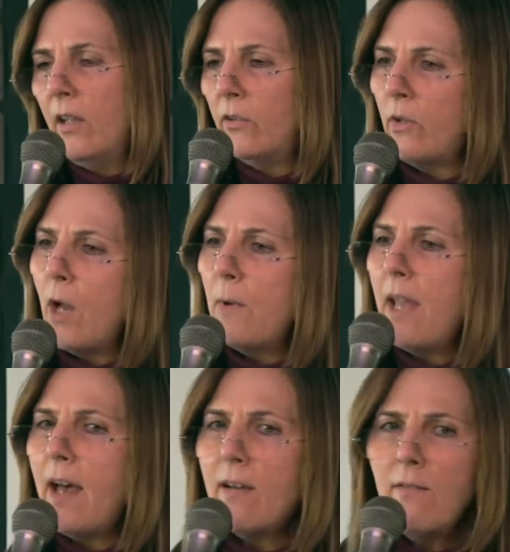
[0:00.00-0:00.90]
So now we
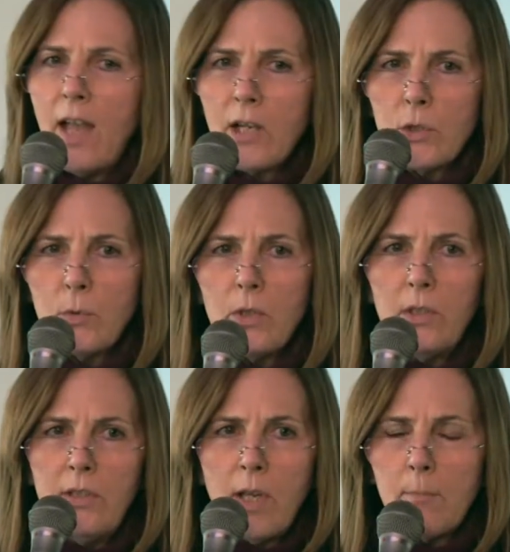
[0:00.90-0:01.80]
have
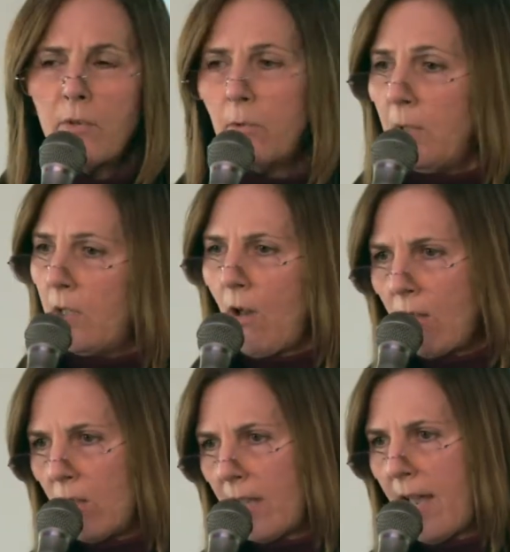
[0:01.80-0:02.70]
actual numbers that we can
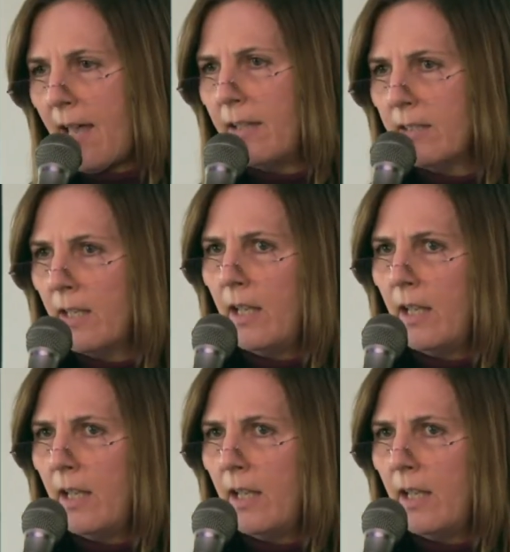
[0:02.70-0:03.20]
all look at,